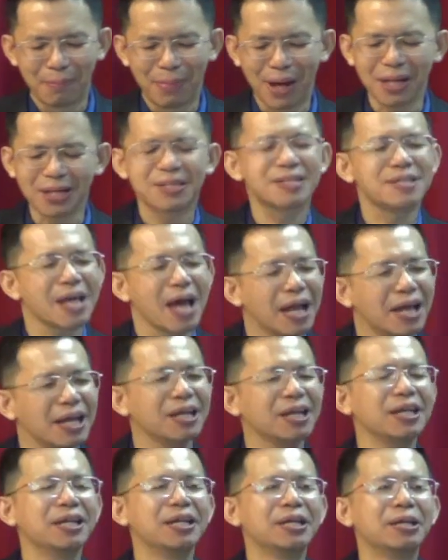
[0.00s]
But
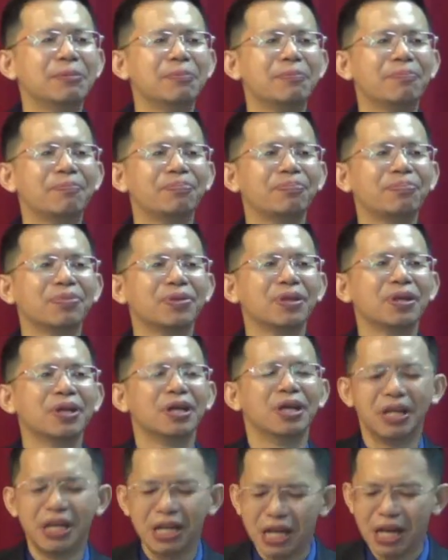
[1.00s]
sadly,
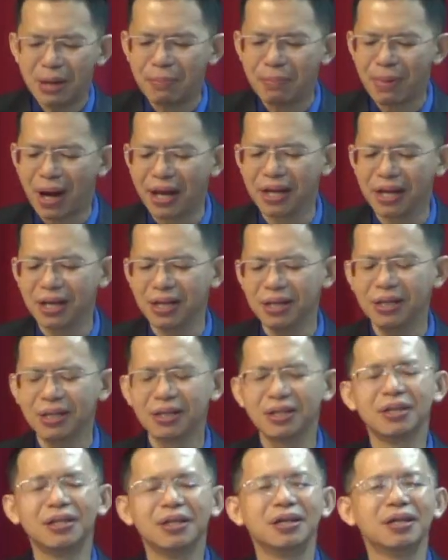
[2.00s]
Nehemiah
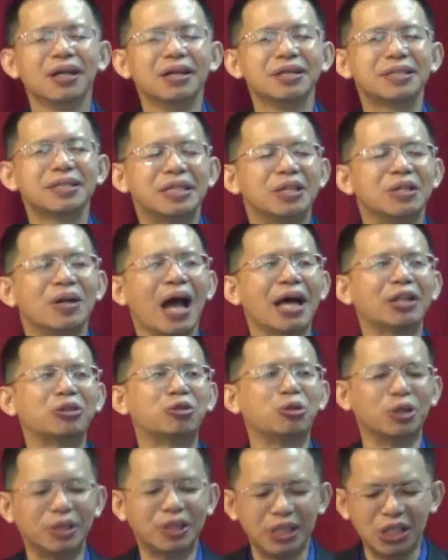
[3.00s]
still had
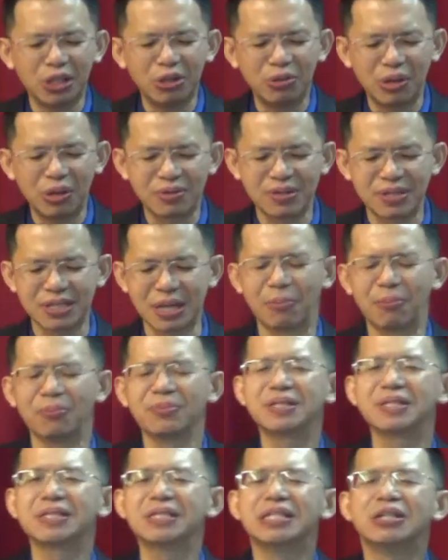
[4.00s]
to deal with some
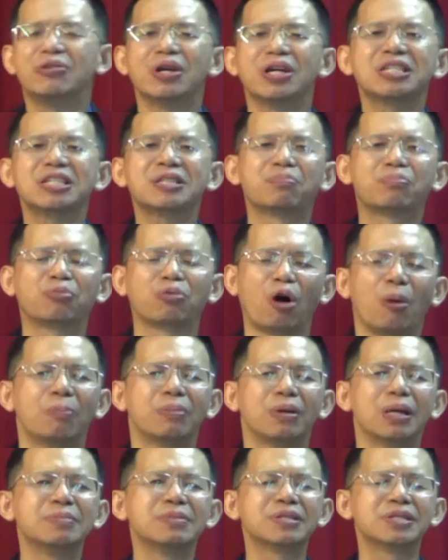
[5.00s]
serious
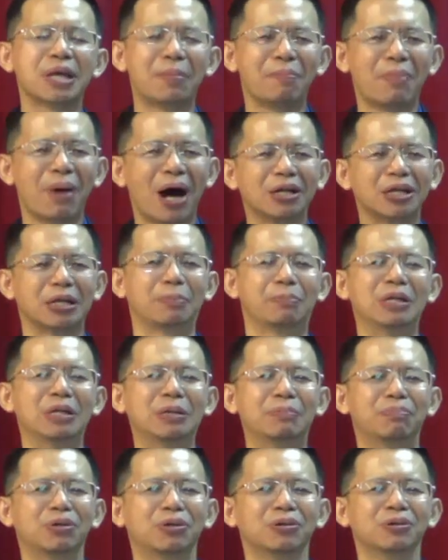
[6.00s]
problems among the
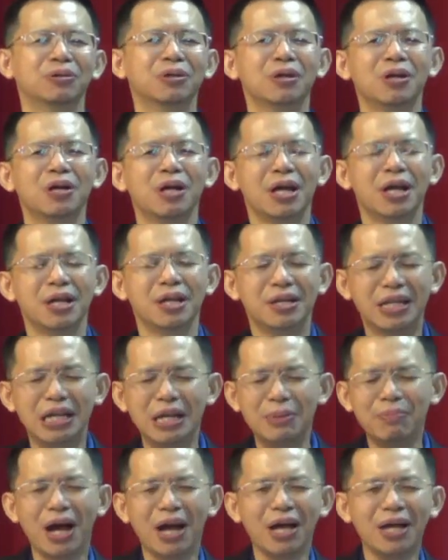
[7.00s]
people.
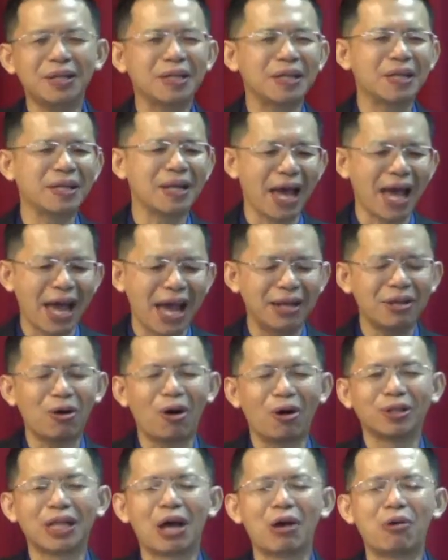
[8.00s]
Nehemiah didn't
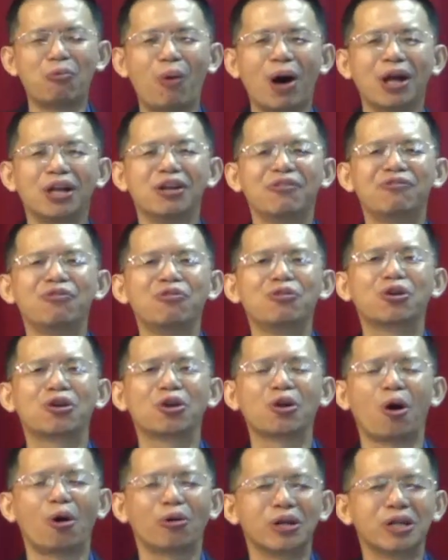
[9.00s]
end on that wonderful,
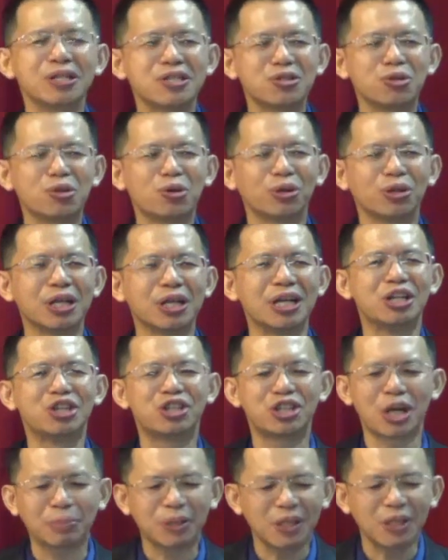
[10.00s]
glorious note. In
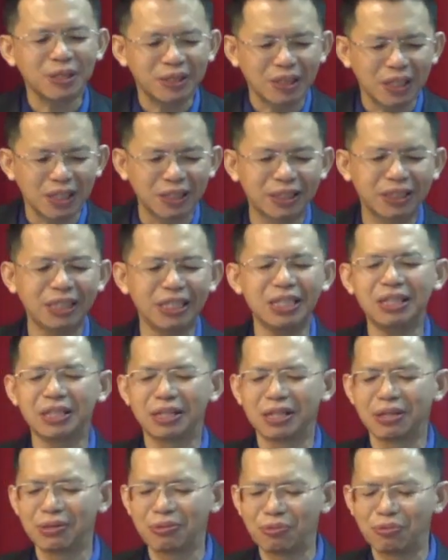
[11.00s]
chapter 13,
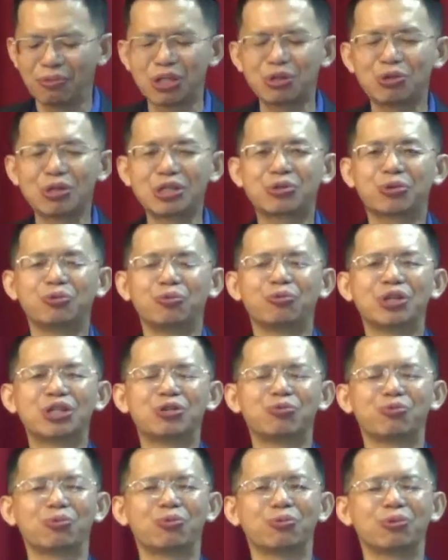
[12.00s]
which
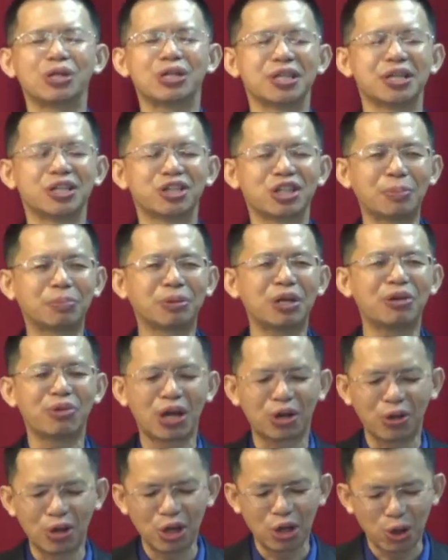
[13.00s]
is the chapter
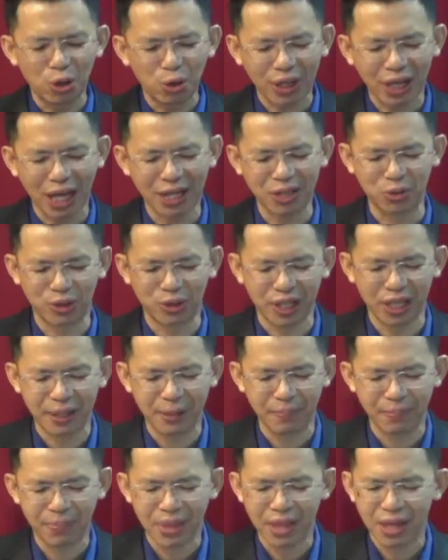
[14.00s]
we're going to look at
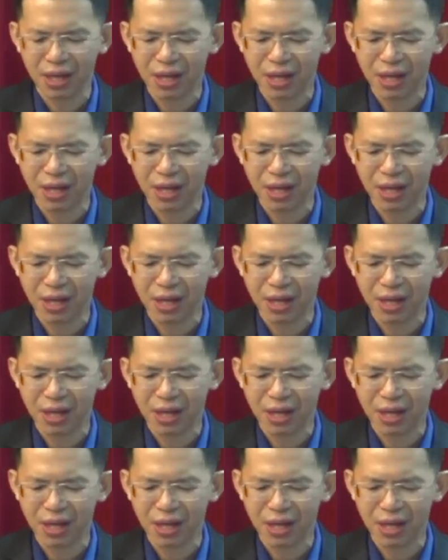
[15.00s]
today,